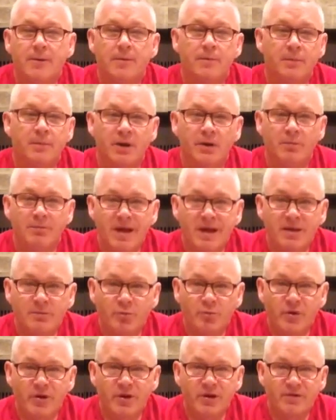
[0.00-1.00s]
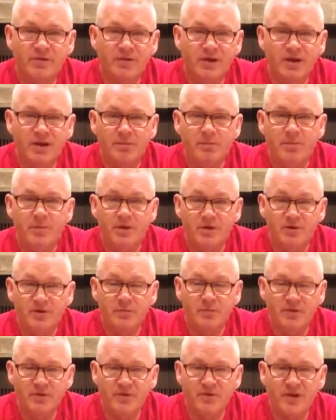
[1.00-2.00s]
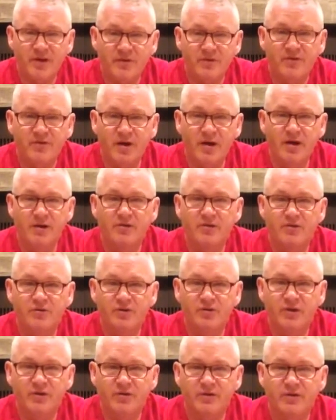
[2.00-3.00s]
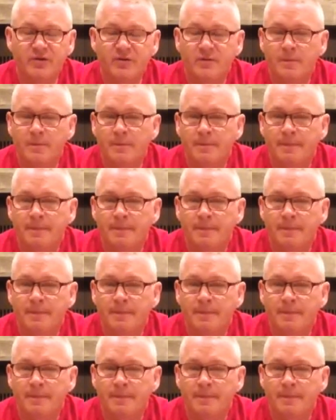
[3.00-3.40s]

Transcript: But a man brings his possessed son to Jesus.